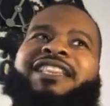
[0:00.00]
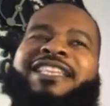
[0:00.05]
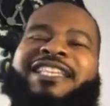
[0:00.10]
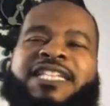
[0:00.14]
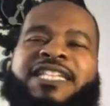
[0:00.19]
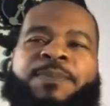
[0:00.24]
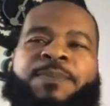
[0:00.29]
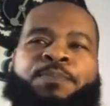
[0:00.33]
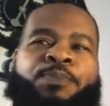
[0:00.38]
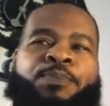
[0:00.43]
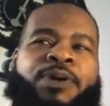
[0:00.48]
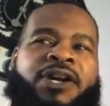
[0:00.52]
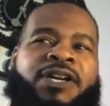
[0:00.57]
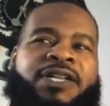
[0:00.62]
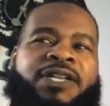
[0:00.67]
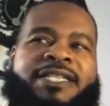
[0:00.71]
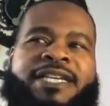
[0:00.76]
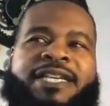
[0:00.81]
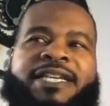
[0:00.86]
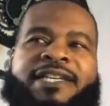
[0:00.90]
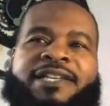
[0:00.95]
this
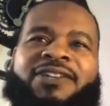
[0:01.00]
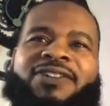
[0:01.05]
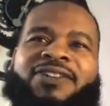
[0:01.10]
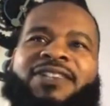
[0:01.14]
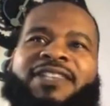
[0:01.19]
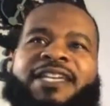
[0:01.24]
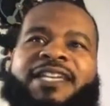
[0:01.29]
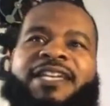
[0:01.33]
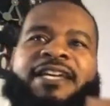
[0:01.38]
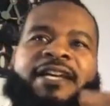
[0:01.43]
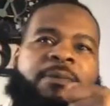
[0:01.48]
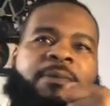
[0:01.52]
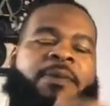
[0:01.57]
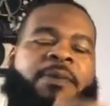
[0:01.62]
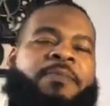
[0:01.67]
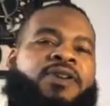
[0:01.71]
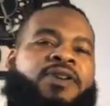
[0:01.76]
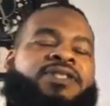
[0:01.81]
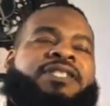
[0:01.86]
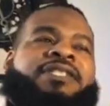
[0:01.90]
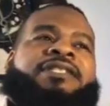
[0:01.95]
particular thing I'm
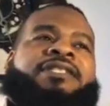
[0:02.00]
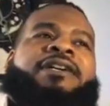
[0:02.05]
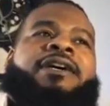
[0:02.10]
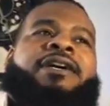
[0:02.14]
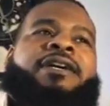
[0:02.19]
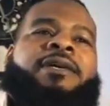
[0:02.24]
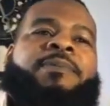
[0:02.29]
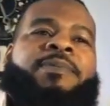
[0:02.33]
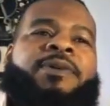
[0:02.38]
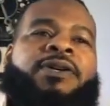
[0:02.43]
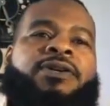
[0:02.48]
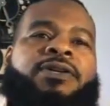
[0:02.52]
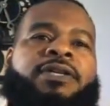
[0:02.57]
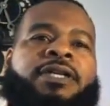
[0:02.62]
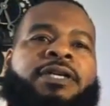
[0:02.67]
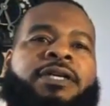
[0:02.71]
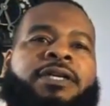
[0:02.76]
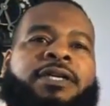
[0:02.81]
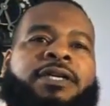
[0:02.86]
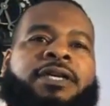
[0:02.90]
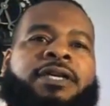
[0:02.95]
about to talk about
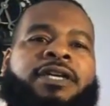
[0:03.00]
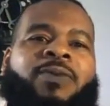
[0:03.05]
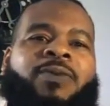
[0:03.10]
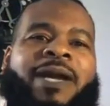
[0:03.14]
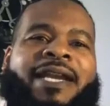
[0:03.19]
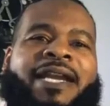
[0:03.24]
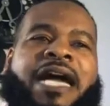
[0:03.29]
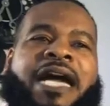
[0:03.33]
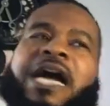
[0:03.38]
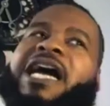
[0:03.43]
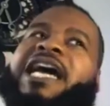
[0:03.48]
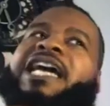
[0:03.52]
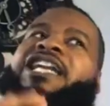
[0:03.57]
right now.